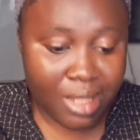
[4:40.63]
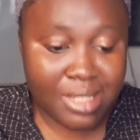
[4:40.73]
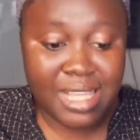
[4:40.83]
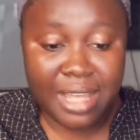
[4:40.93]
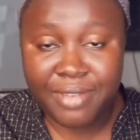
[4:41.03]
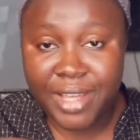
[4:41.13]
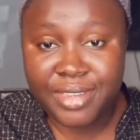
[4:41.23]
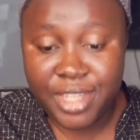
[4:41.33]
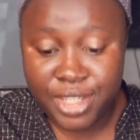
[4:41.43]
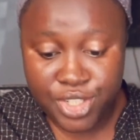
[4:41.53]

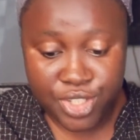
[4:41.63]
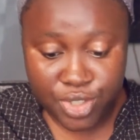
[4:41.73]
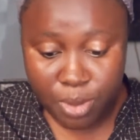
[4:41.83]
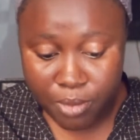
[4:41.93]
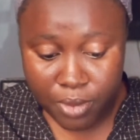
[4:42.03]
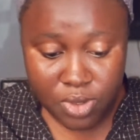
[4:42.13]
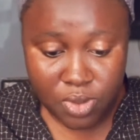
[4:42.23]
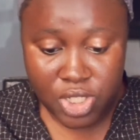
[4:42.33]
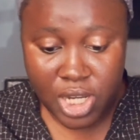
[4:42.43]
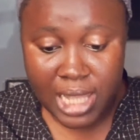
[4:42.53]
disadvantage. Some of us
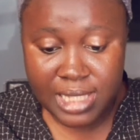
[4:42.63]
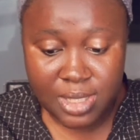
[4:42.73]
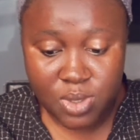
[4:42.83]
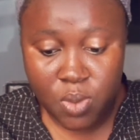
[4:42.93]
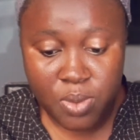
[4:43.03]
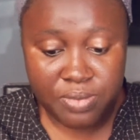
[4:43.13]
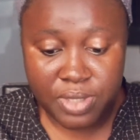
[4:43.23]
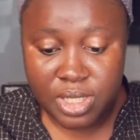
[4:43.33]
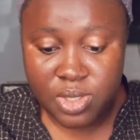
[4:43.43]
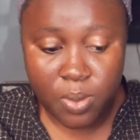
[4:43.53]
crochet artists, the
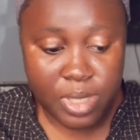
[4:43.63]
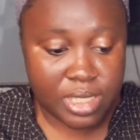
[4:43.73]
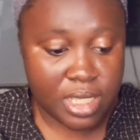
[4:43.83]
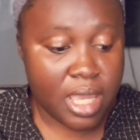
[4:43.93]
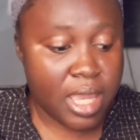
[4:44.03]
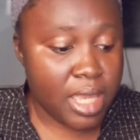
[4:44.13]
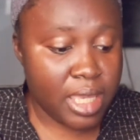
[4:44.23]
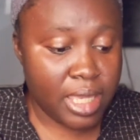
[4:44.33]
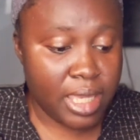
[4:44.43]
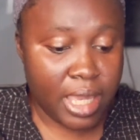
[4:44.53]
weaving is always
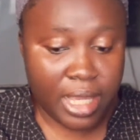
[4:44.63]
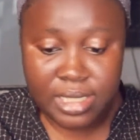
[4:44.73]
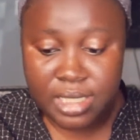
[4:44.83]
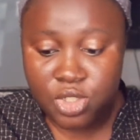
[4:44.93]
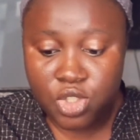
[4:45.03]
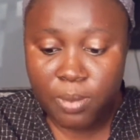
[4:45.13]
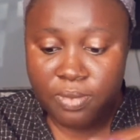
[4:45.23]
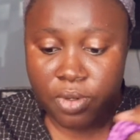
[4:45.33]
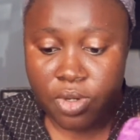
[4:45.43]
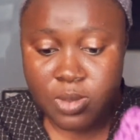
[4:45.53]
a hectic job
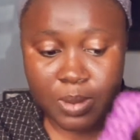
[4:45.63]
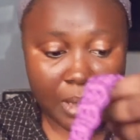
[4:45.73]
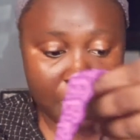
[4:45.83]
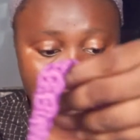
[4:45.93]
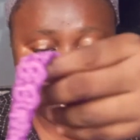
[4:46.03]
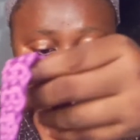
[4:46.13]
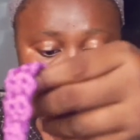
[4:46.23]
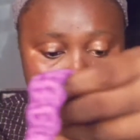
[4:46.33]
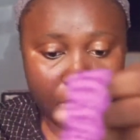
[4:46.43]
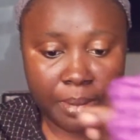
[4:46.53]
for us, but I'm going to
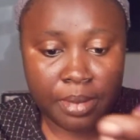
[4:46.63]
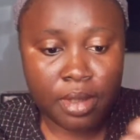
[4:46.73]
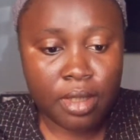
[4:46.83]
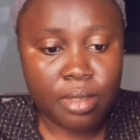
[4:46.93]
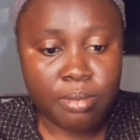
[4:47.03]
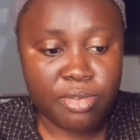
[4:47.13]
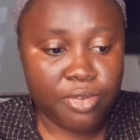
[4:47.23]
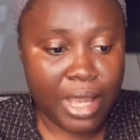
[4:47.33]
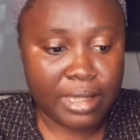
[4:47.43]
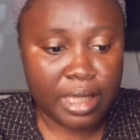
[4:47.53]
do them
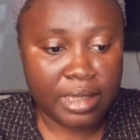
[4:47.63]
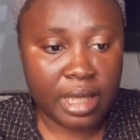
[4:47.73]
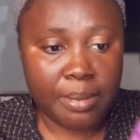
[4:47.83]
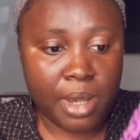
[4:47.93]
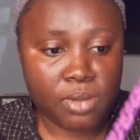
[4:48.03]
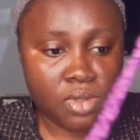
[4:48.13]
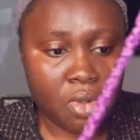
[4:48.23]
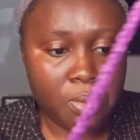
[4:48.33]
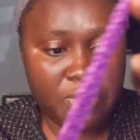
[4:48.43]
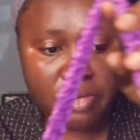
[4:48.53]
before I take them out
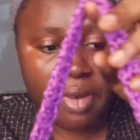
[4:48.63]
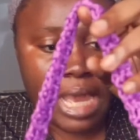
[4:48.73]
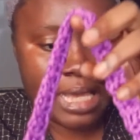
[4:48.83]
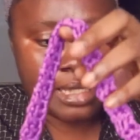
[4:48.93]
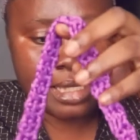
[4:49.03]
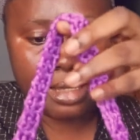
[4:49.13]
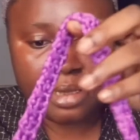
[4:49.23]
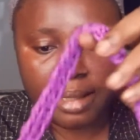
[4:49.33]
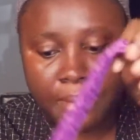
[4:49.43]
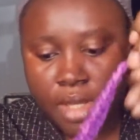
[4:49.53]
or before I sell
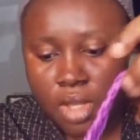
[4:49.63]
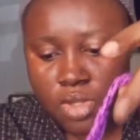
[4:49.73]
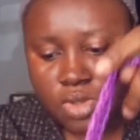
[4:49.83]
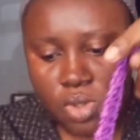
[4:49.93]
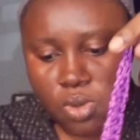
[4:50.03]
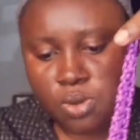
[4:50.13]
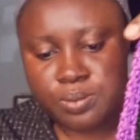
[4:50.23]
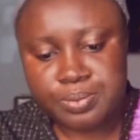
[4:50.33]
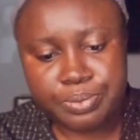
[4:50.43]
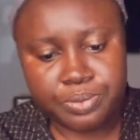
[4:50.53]
them. So
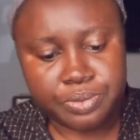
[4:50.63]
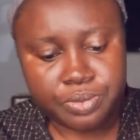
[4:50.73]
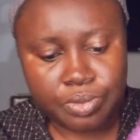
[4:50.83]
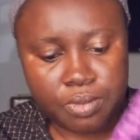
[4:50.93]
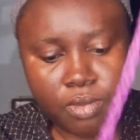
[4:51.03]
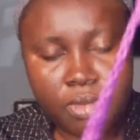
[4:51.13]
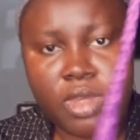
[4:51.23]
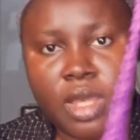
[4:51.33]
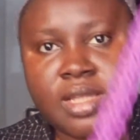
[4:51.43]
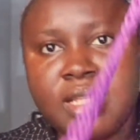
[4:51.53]

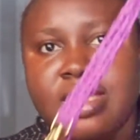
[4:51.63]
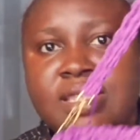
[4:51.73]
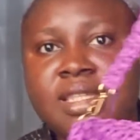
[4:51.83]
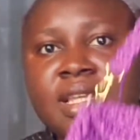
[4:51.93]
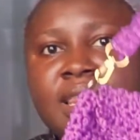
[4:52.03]
this is the